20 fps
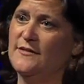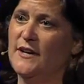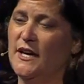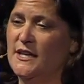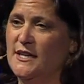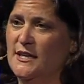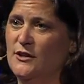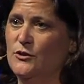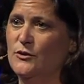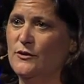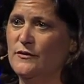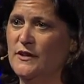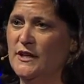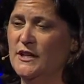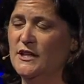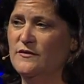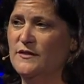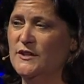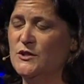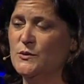IQ of the
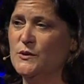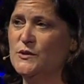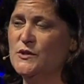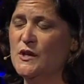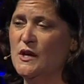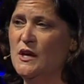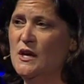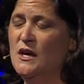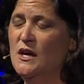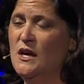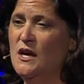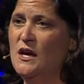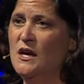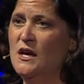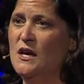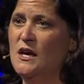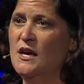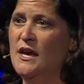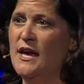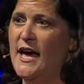individuals,
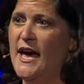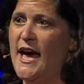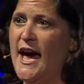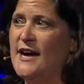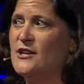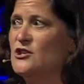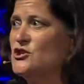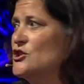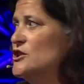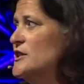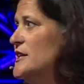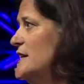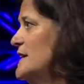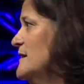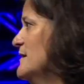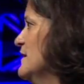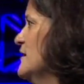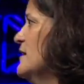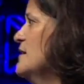actually